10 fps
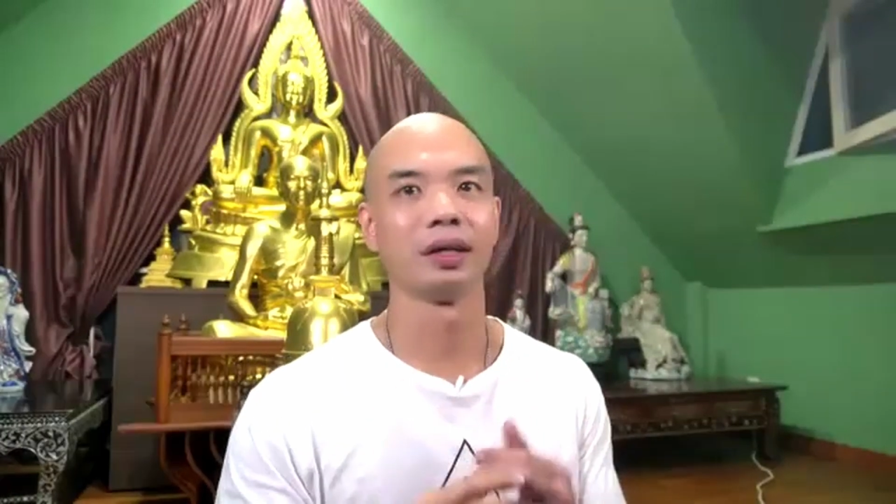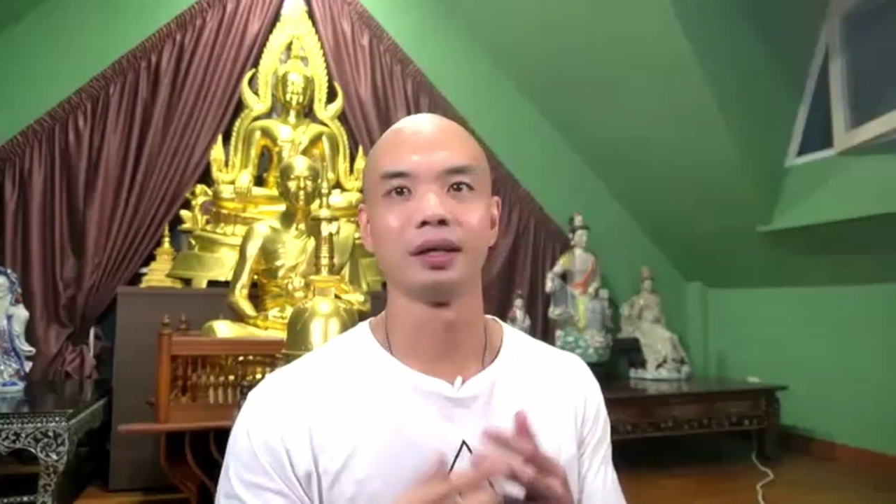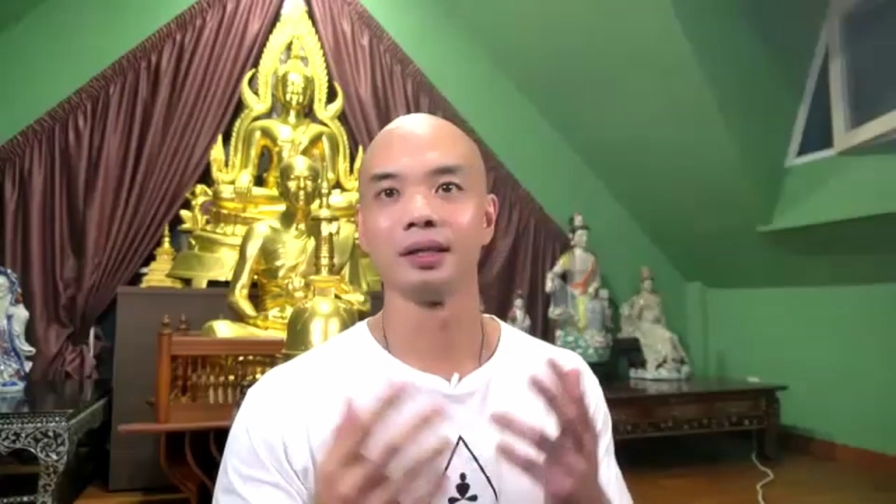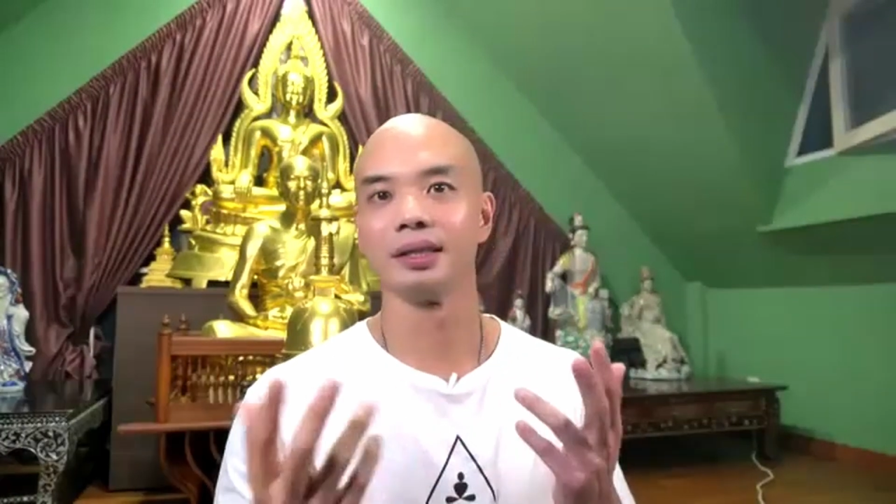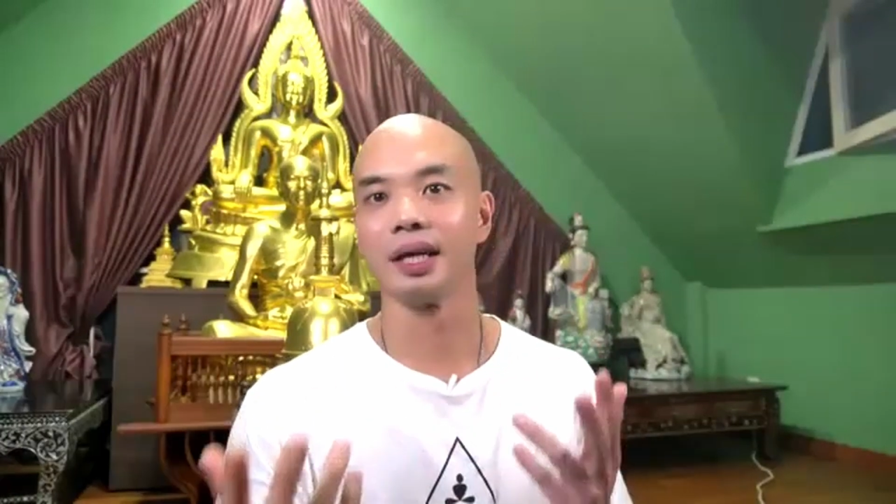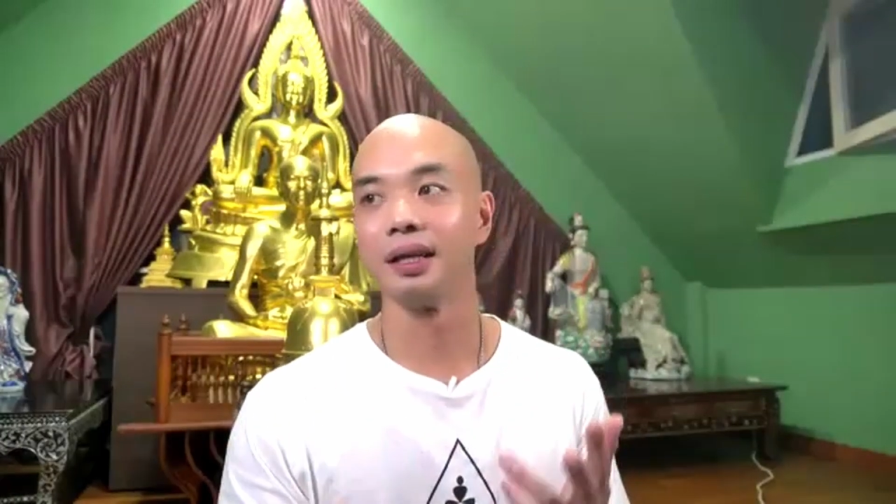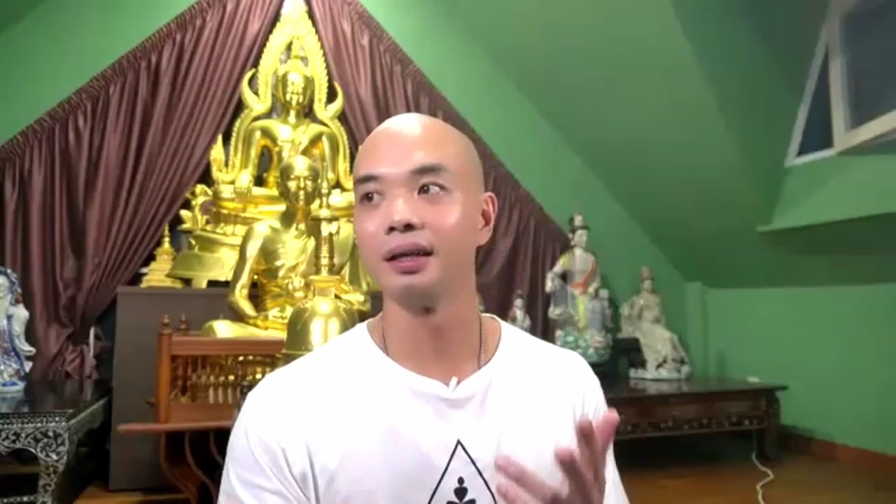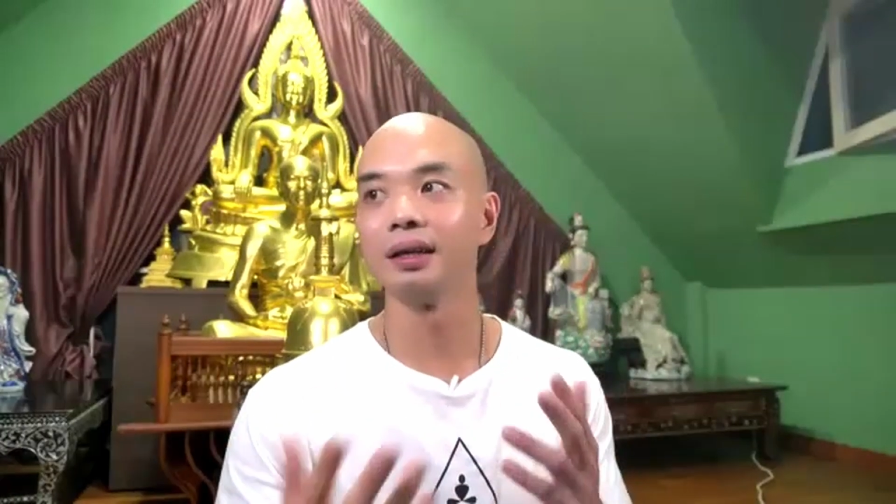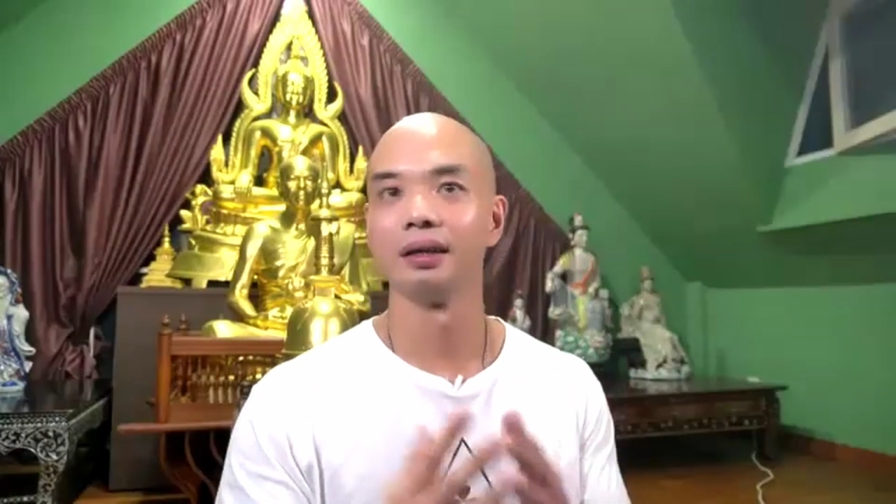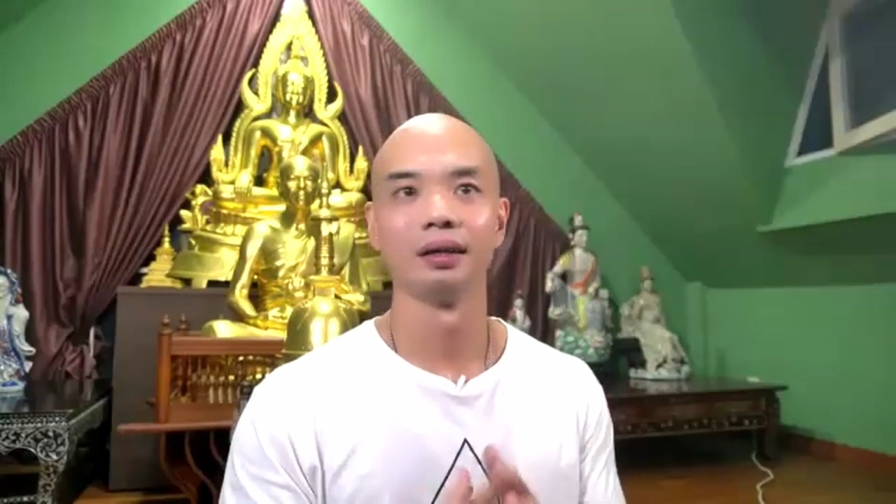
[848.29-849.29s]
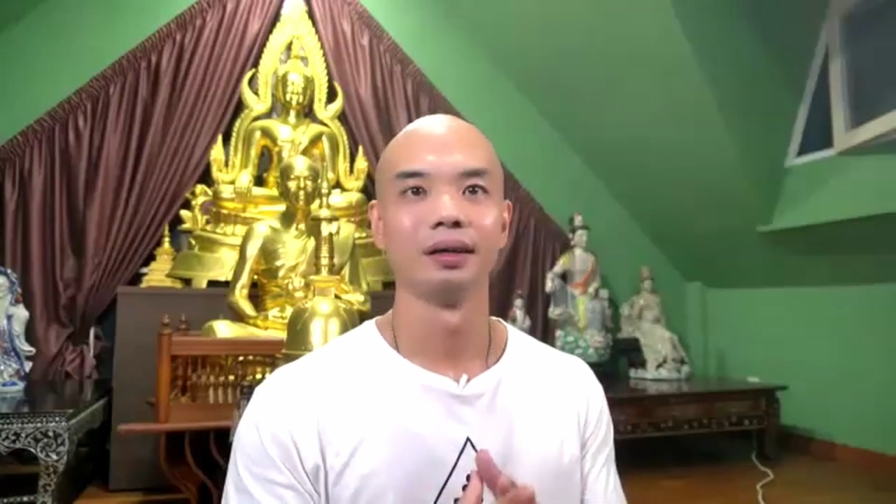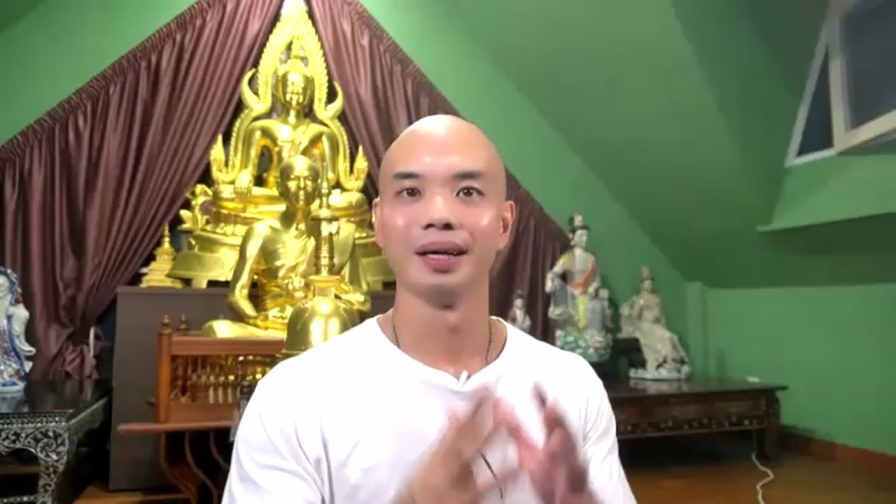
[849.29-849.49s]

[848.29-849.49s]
and understanding?